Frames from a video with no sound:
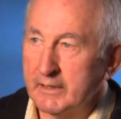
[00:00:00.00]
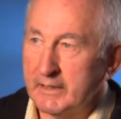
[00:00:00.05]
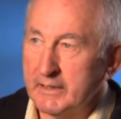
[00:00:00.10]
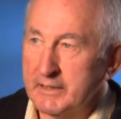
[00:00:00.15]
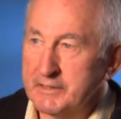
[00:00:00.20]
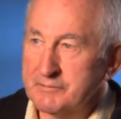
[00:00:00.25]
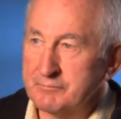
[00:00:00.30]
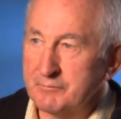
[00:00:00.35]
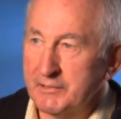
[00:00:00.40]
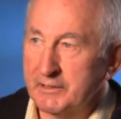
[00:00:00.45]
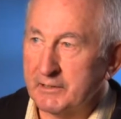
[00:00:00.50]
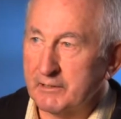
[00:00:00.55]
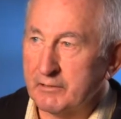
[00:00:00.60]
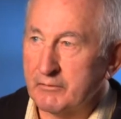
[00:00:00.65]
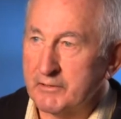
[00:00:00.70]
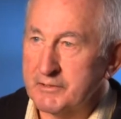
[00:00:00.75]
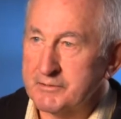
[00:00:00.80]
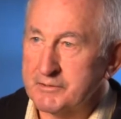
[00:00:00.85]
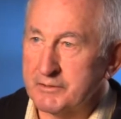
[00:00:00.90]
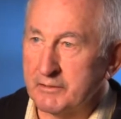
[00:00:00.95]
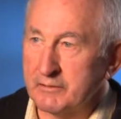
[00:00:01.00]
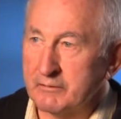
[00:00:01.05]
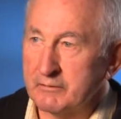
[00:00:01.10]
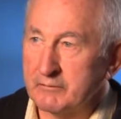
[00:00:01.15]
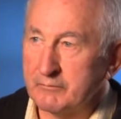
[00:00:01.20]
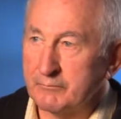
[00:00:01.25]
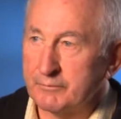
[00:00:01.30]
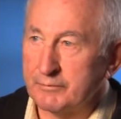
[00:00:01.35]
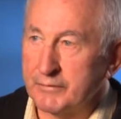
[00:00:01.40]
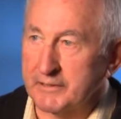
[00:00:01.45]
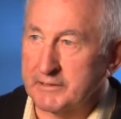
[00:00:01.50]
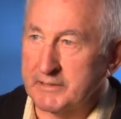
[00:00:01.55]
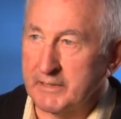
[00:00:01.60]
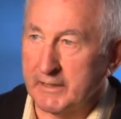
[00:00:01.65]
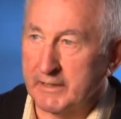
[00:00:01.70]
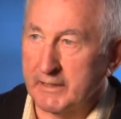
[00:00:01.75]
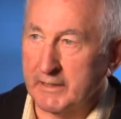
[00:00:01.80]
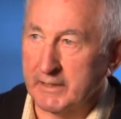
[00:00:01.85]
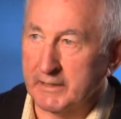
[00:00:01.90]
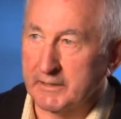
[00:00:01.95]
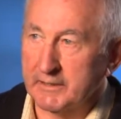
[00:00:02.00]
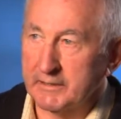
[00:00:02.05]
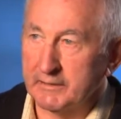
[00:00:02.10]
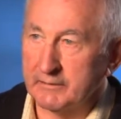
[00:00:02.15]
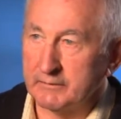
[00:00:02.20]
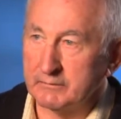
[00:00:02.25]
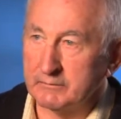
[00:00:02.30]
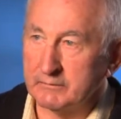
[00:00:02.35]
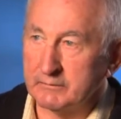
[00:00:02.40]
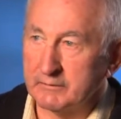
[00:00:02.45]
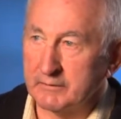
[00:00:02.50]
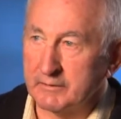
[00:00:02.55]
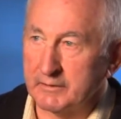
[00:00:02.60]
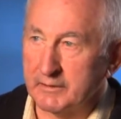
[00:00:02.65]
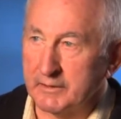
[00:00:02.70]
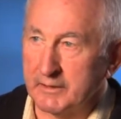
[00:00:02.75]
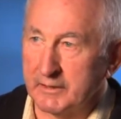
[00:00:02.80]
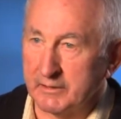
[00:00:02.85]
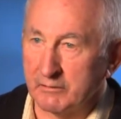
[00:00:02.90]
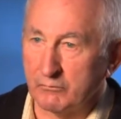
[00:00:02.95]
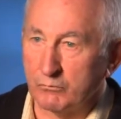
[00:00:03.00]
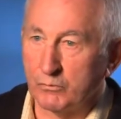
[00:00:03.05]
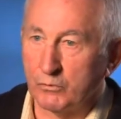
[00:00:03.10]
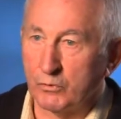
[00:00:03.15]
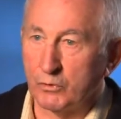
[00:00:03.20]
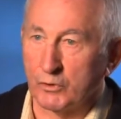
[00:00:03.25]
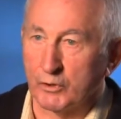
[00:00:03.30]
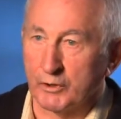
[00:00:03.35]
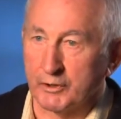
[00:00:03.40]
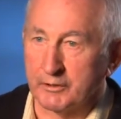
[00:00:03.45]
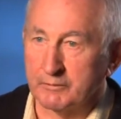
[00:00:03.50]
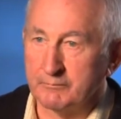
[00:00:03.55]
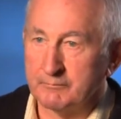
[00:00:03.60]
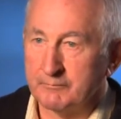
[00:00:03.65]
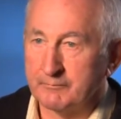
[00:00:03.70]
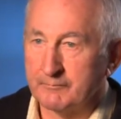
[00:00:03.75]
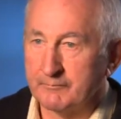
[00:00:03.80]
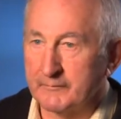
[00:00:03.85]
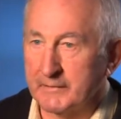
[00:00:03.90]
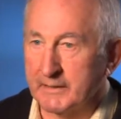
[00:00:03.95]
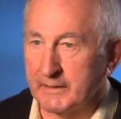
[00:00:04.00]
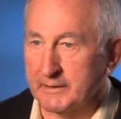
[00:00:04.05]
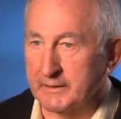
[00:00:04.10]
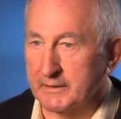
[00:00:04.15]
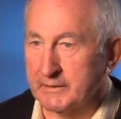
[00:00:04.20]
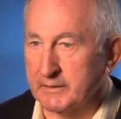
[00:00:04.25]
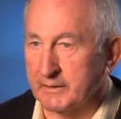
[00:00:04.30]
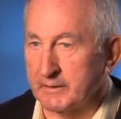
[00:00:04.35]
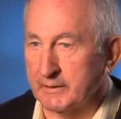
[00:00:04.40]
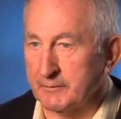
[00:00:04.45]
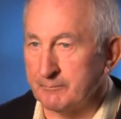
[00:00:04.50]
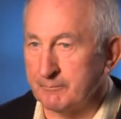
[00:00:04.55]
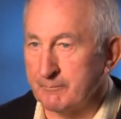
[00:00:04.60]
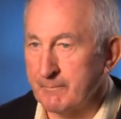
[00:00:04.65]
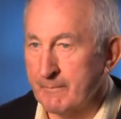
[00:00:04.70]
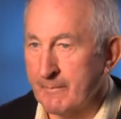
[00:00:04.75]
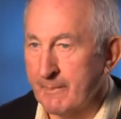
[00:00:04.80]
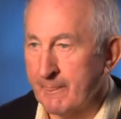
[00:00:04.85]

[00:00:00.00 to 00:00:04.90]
asked me a question pertaining to the award at the time.